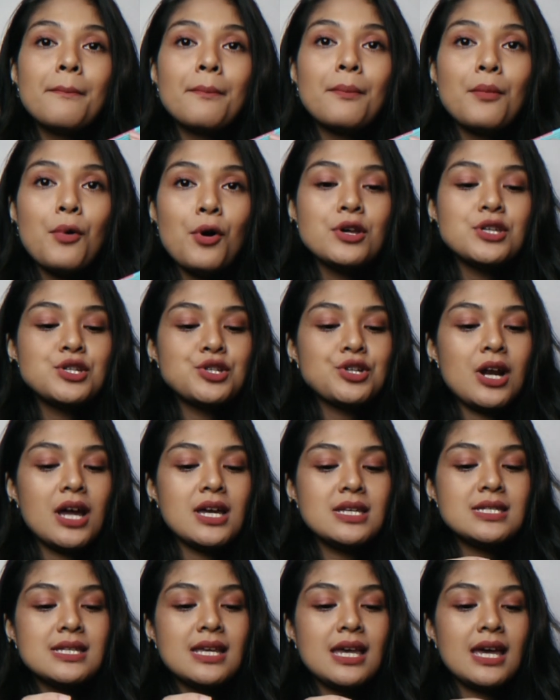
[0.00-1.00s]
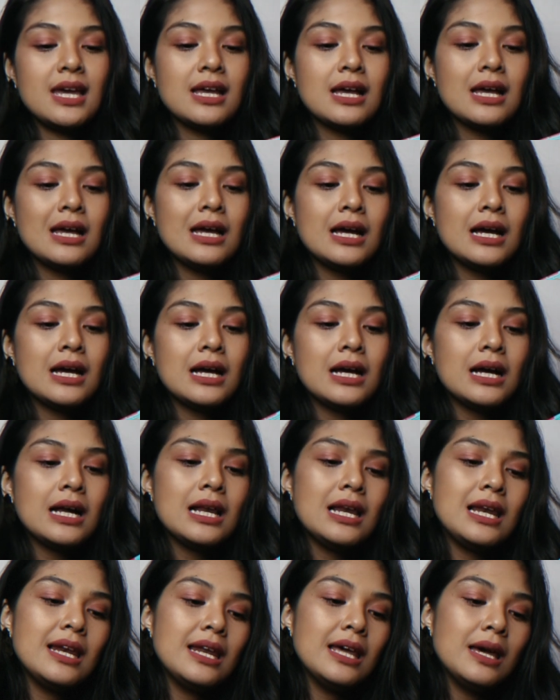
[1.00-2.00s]
moisturizing
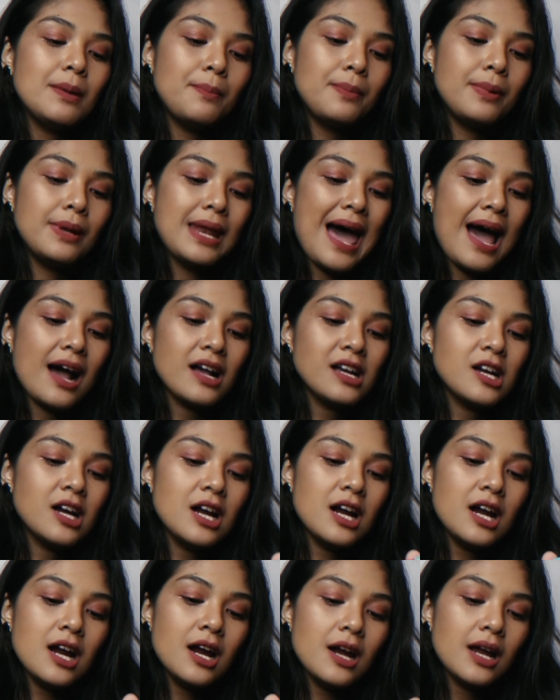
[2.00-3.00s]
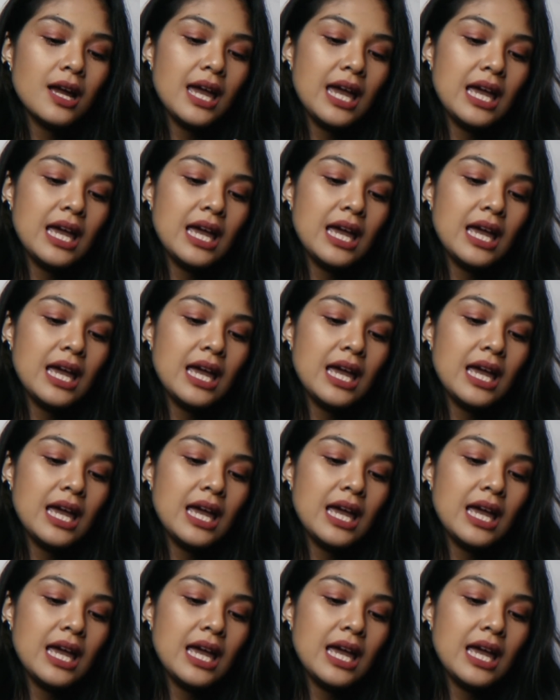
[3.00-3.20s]
lip lacquer